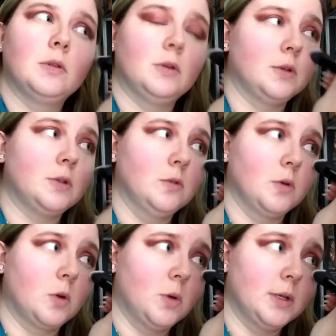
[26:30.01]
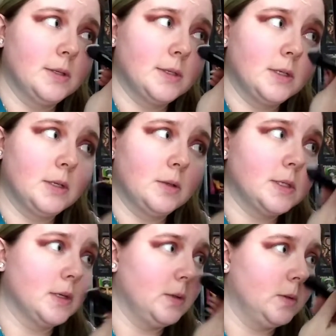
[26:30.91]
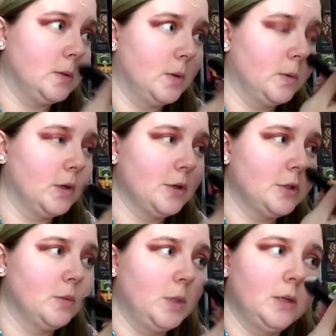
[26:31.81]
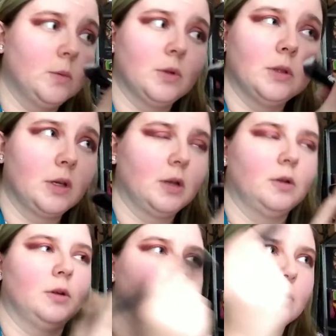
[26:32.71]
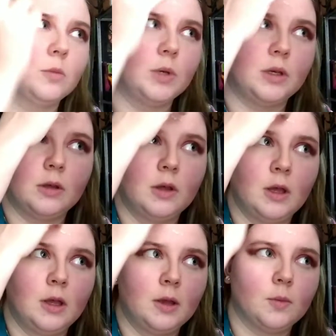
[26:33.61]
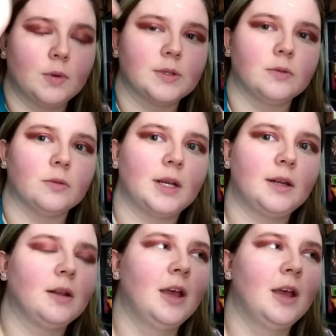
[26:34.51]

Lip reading: you just do a quiz and it'll tell you what it should be, but the color it told me wasn't right.